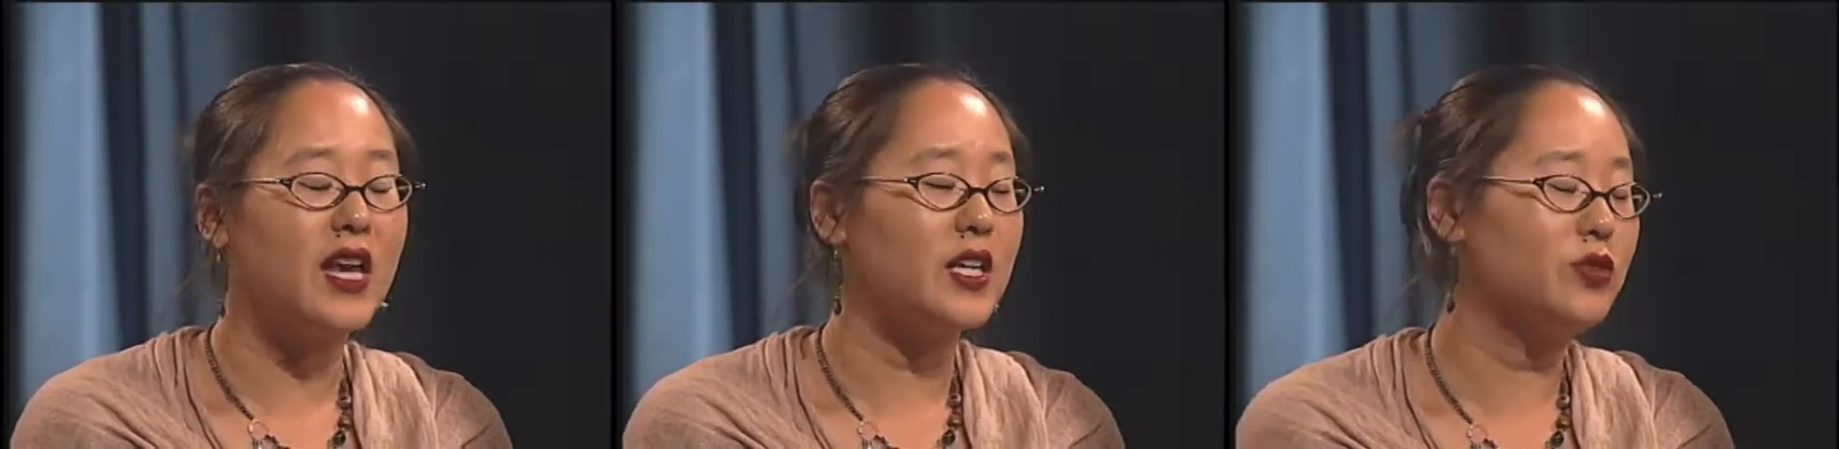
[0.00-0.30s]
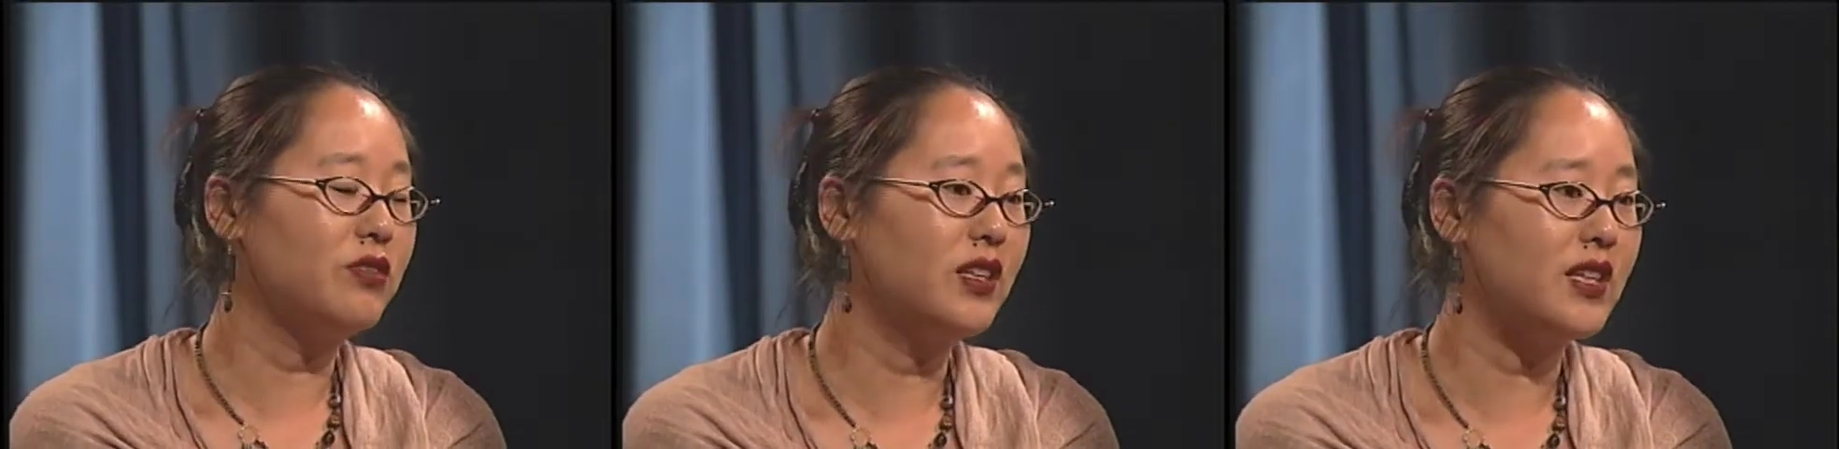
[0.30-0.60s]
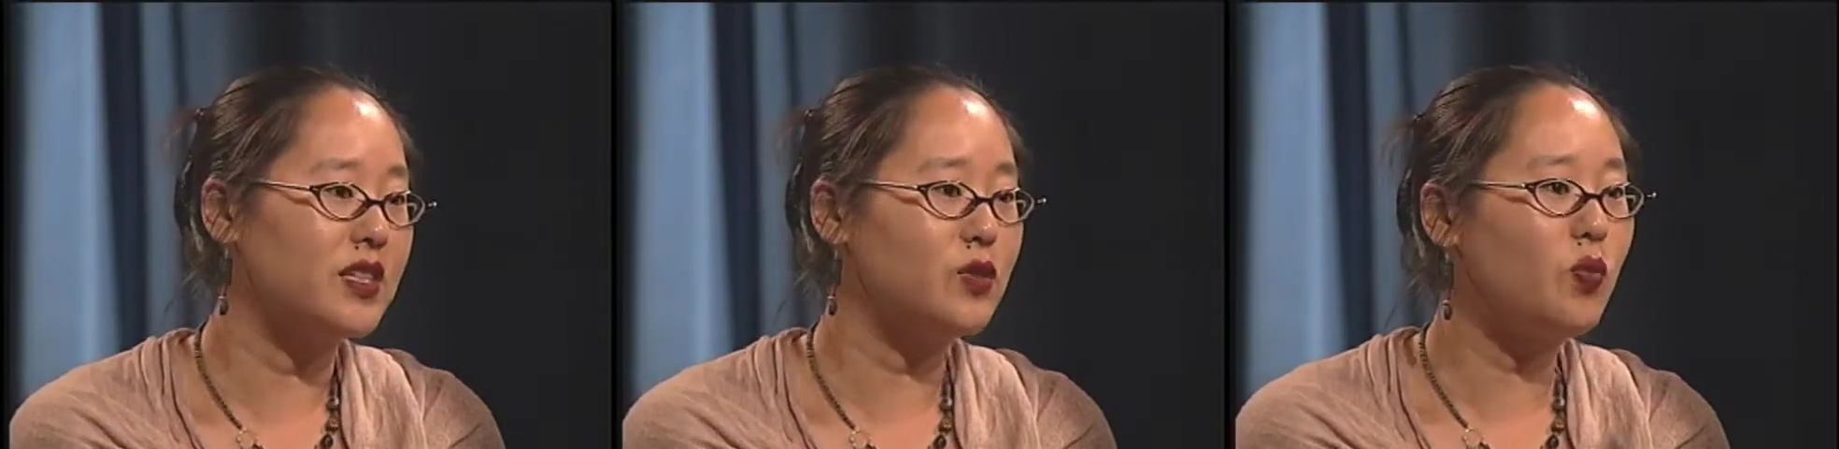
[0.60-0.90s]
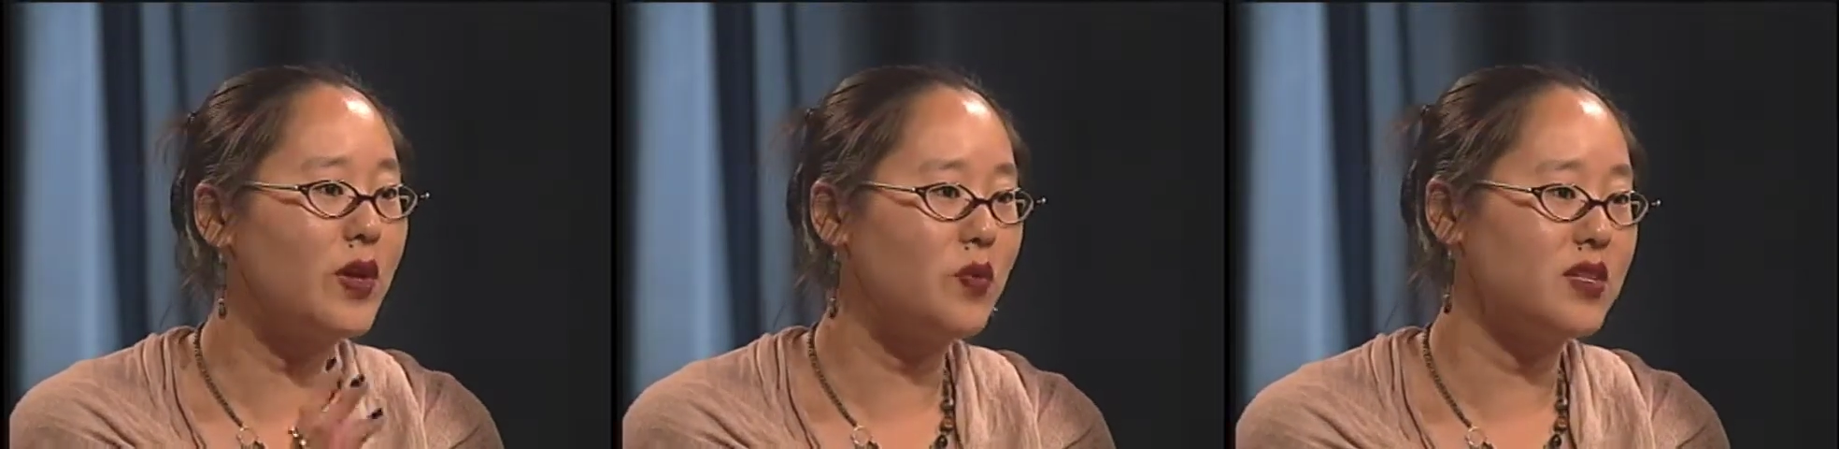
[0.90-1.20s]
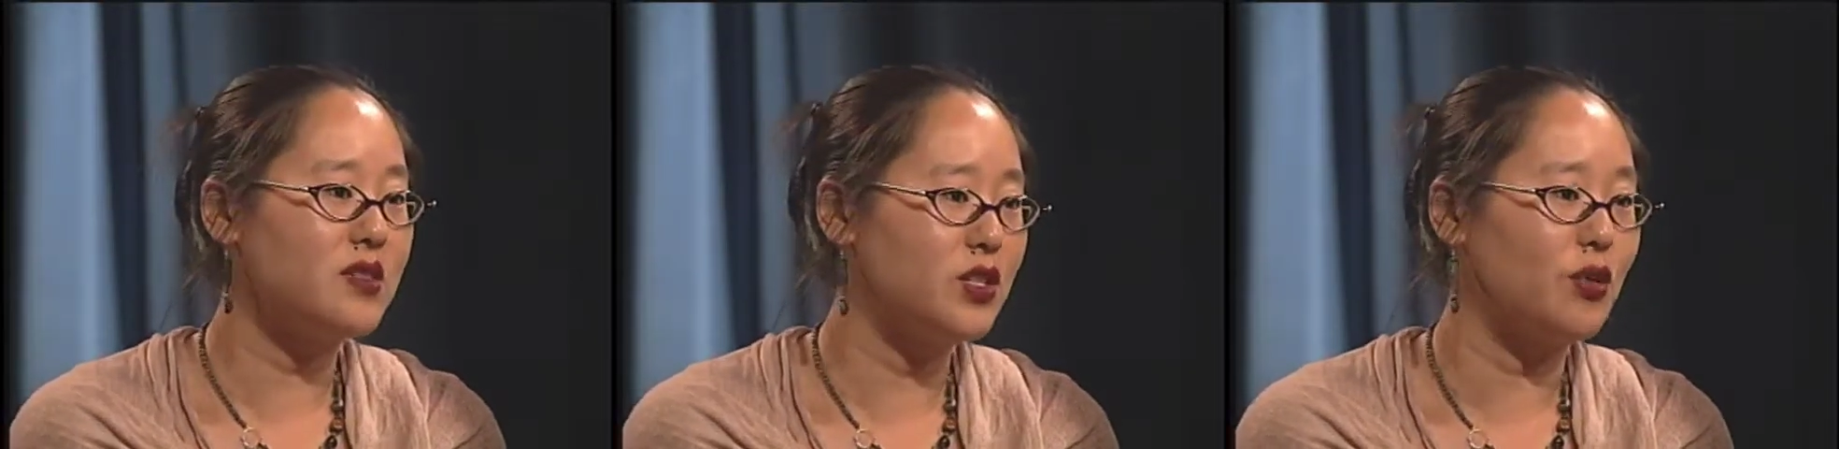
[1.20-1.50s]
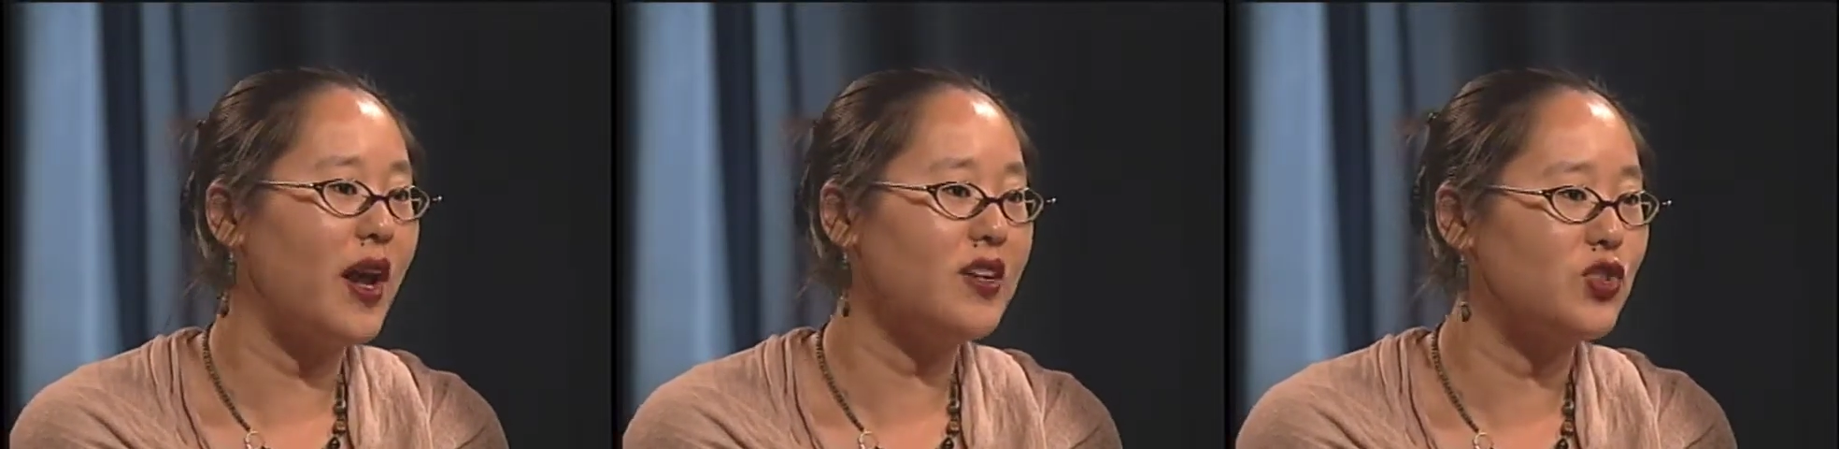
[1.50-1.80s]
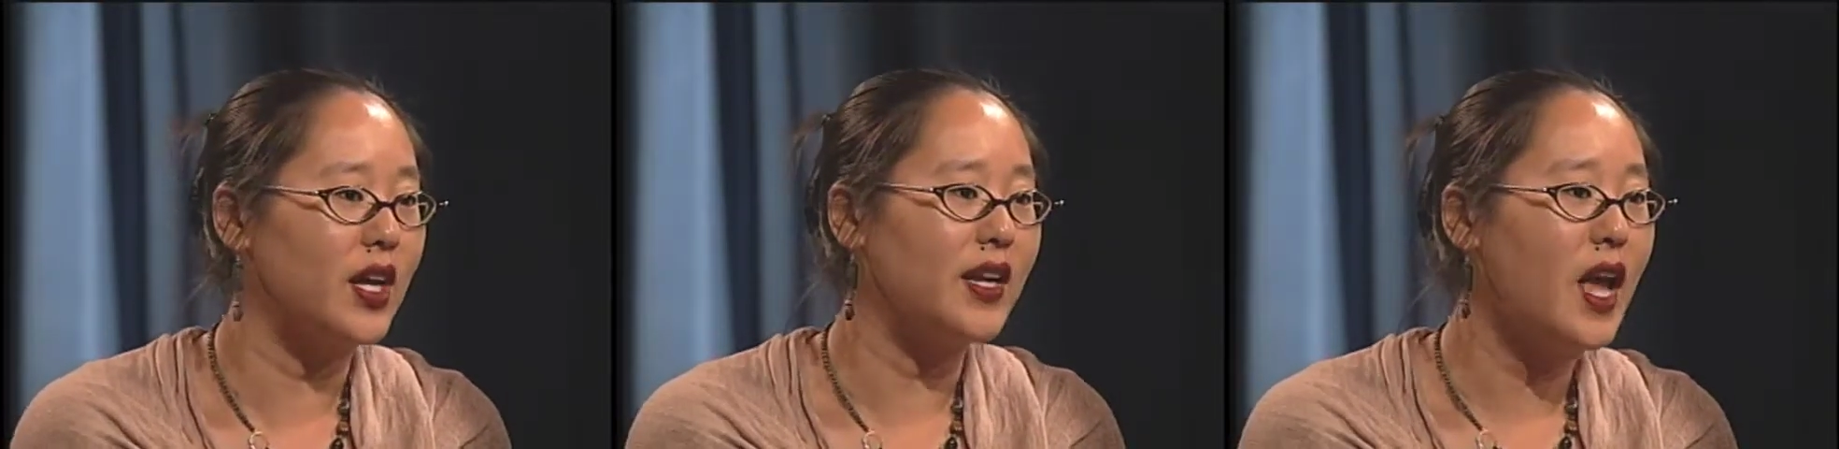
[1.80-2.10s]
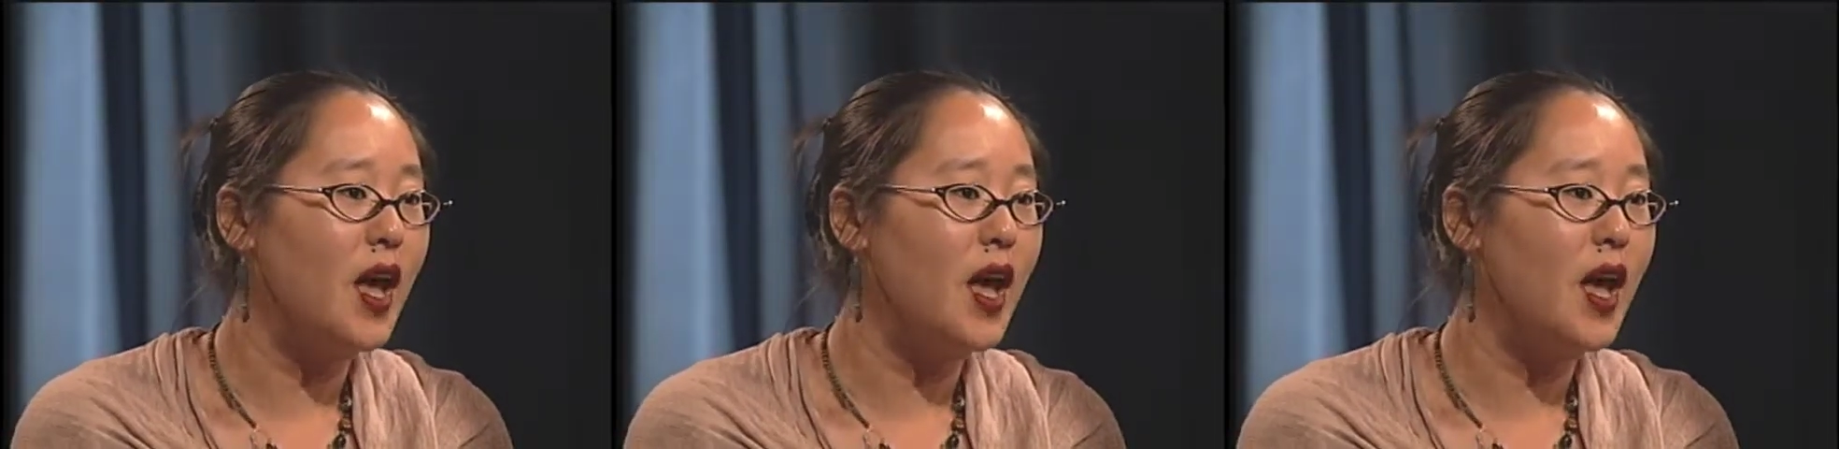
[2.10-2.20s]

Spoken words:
really this win-win situation.